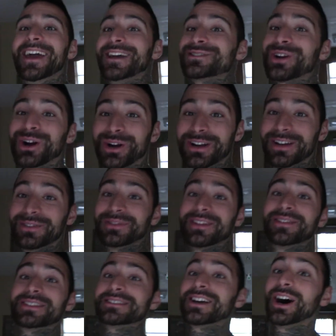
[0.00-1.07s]
it's hard enough to
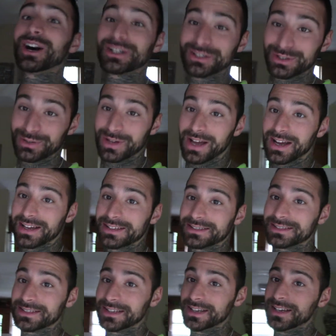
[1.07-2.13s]
even talk to you
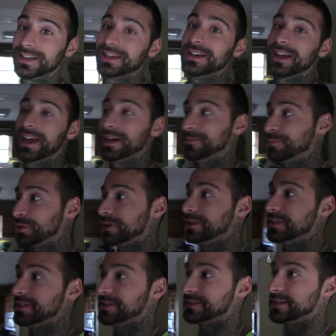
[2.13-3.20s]
guys and
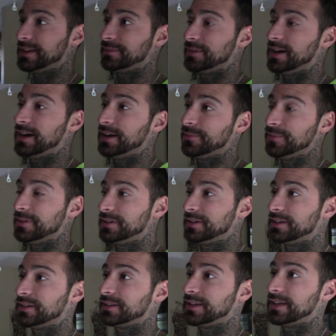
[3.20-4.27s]
breathe at the same time
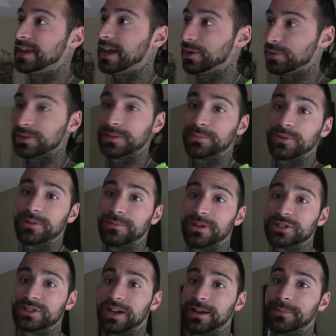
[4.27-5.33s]
because I can't really breathe
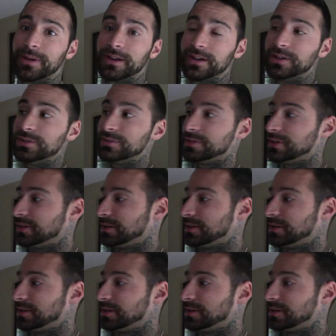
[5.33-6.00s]
much out of my nose.